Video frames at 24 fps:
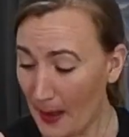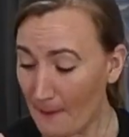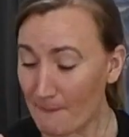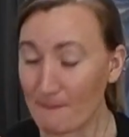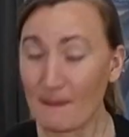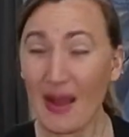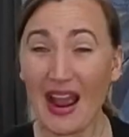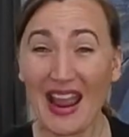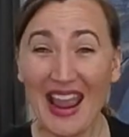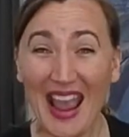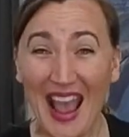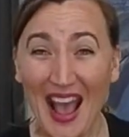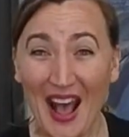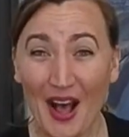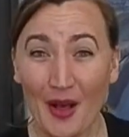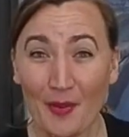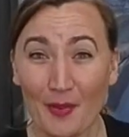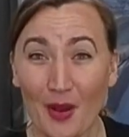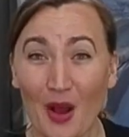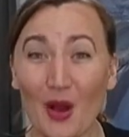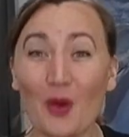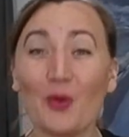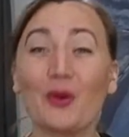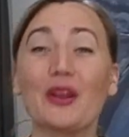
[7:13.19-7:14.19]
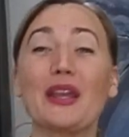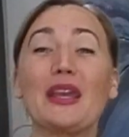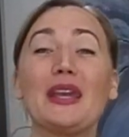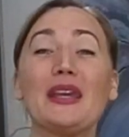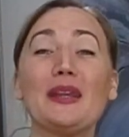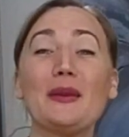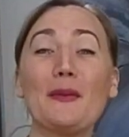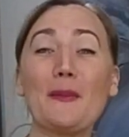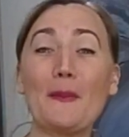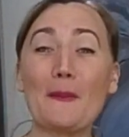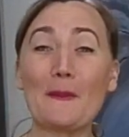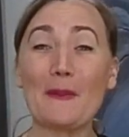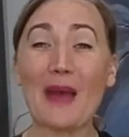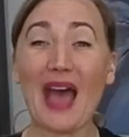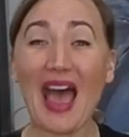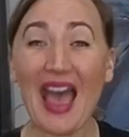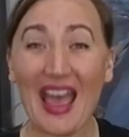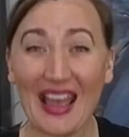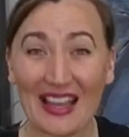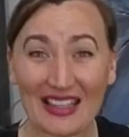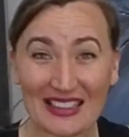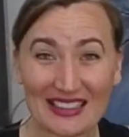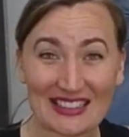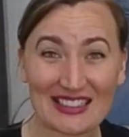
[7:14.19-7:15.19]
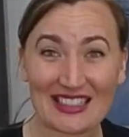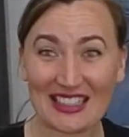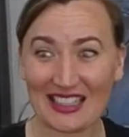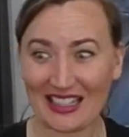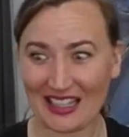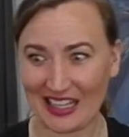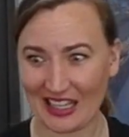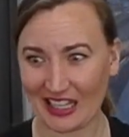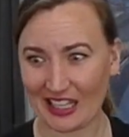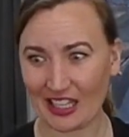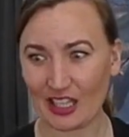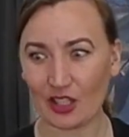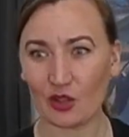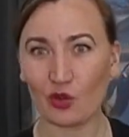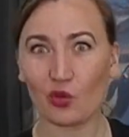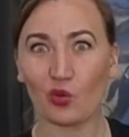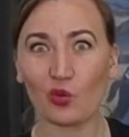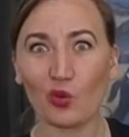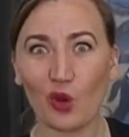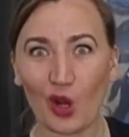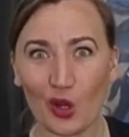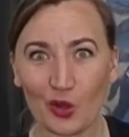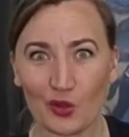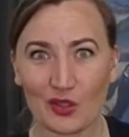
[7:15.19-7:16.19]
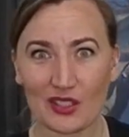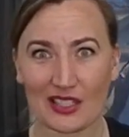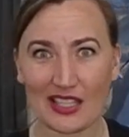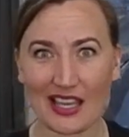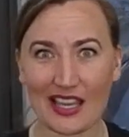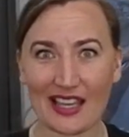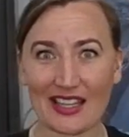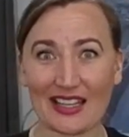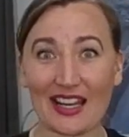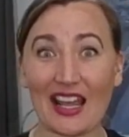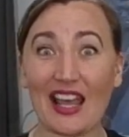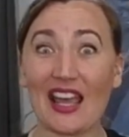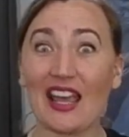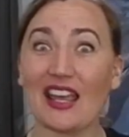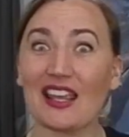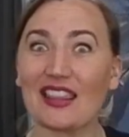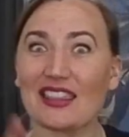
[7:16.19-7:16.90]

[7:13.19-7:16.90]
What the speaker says: My elbow can bend. It can rotate.